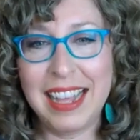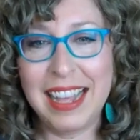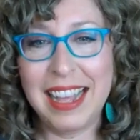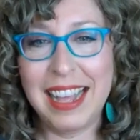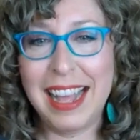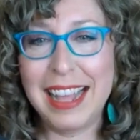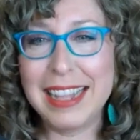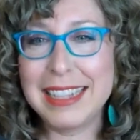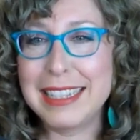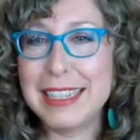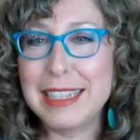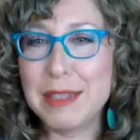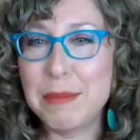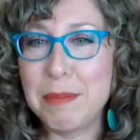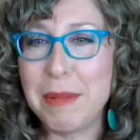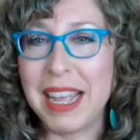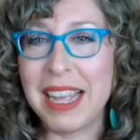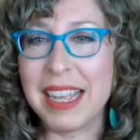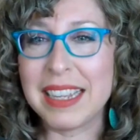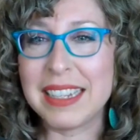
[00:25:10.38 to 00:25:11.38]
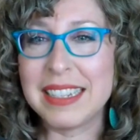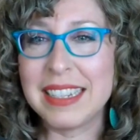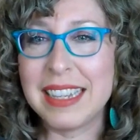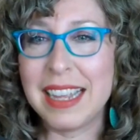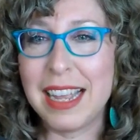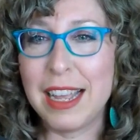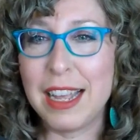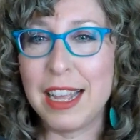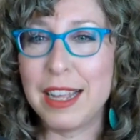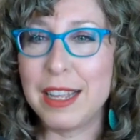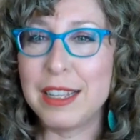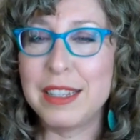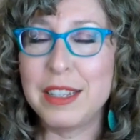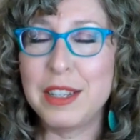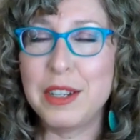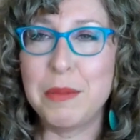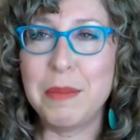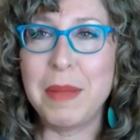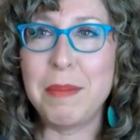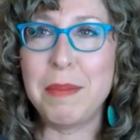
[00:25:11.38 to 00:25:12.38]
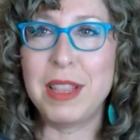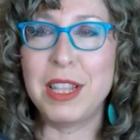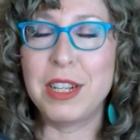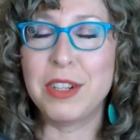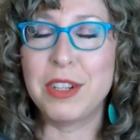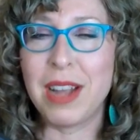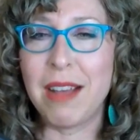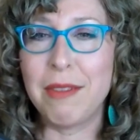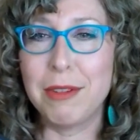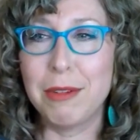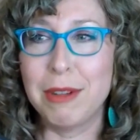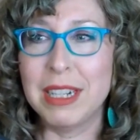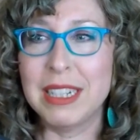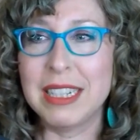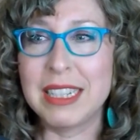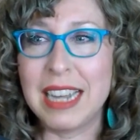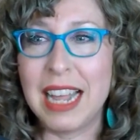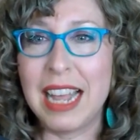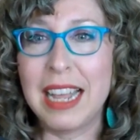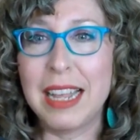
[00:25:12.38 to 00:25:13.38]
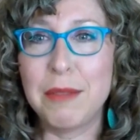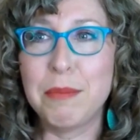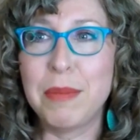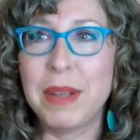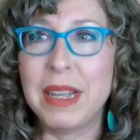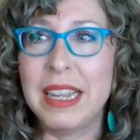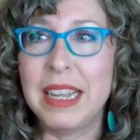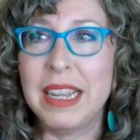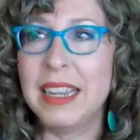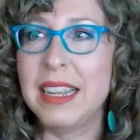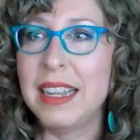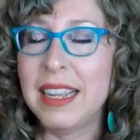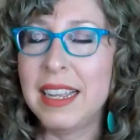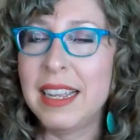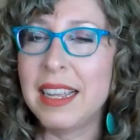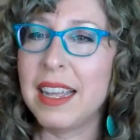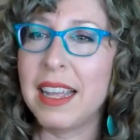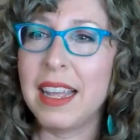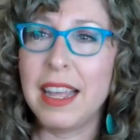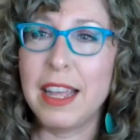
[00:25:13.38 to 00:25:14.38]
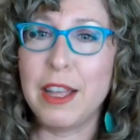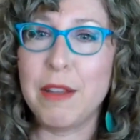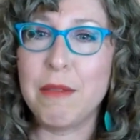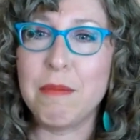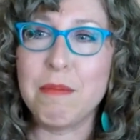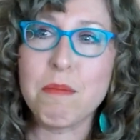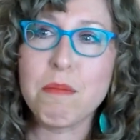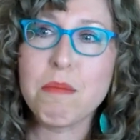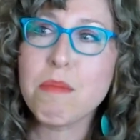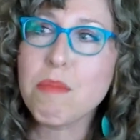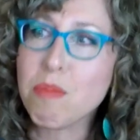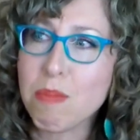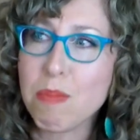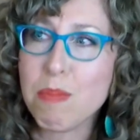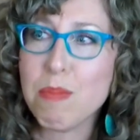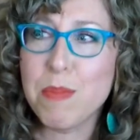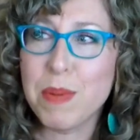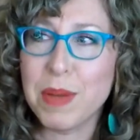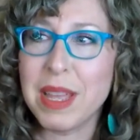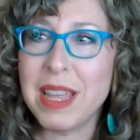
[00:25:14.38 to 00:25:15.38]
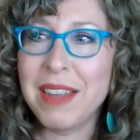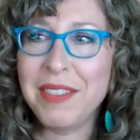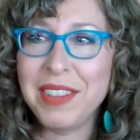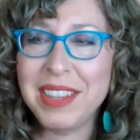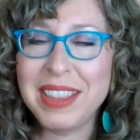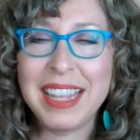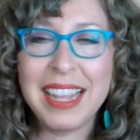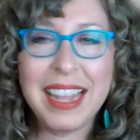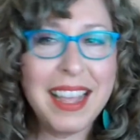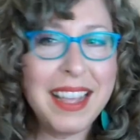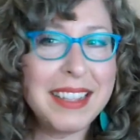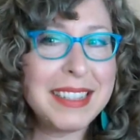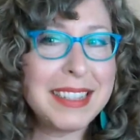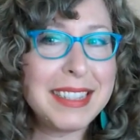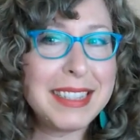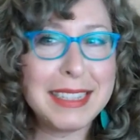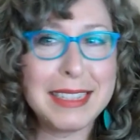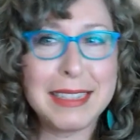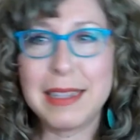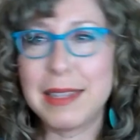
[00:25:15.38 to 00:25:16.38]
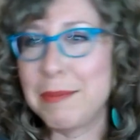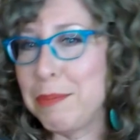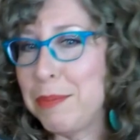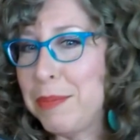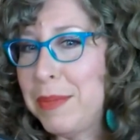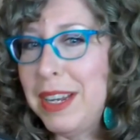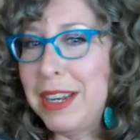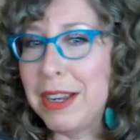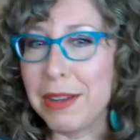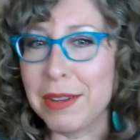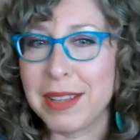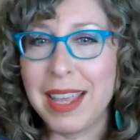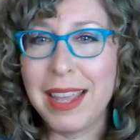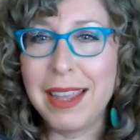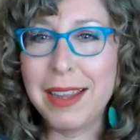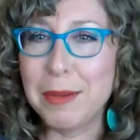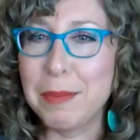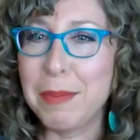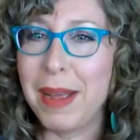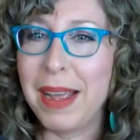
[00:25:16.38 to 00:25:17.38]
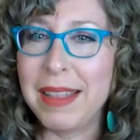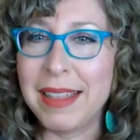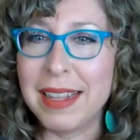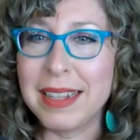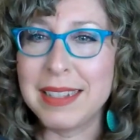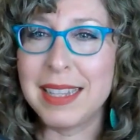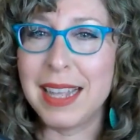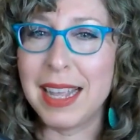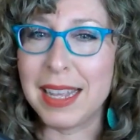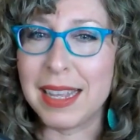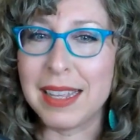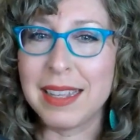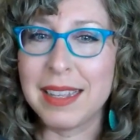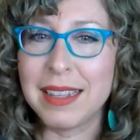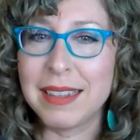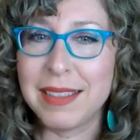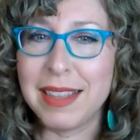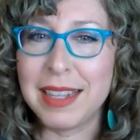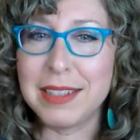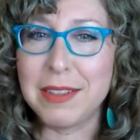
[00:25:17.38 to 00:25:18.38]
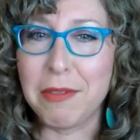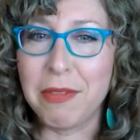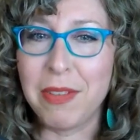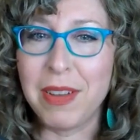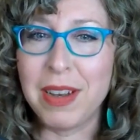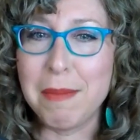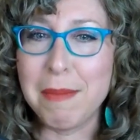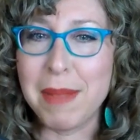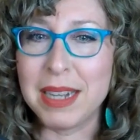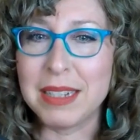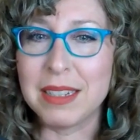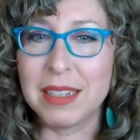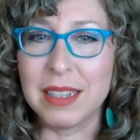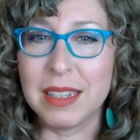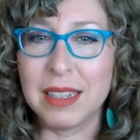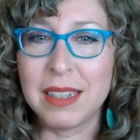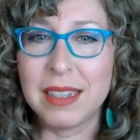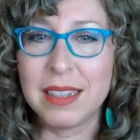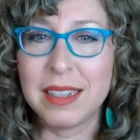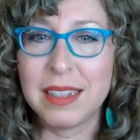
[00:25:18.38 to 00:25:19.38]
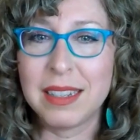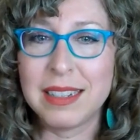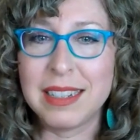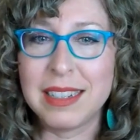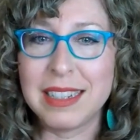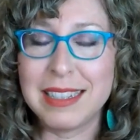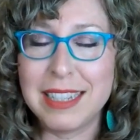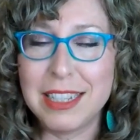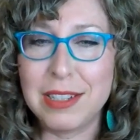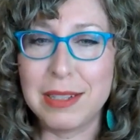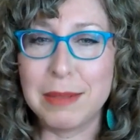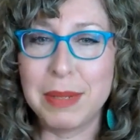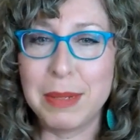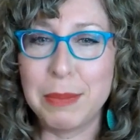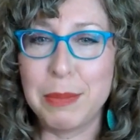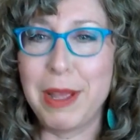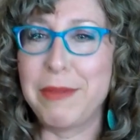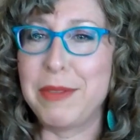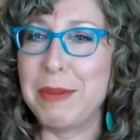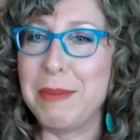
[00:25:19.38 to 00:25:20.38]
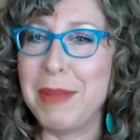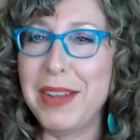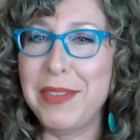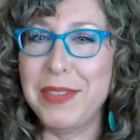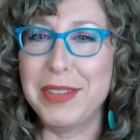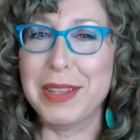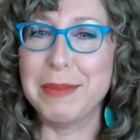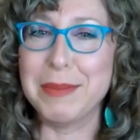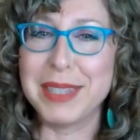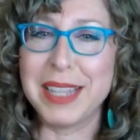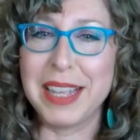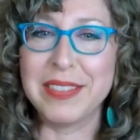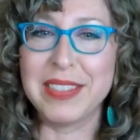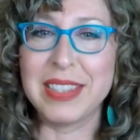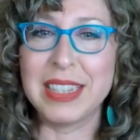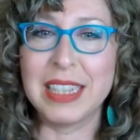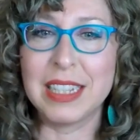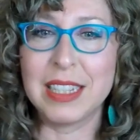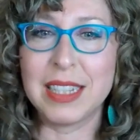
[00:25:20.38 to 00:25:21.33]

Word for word: I suspect. I you know, maybe the travel one's not, but um but everything else you know, cake or pie, that's like, that's a fundamental decision people have to make for themselves in this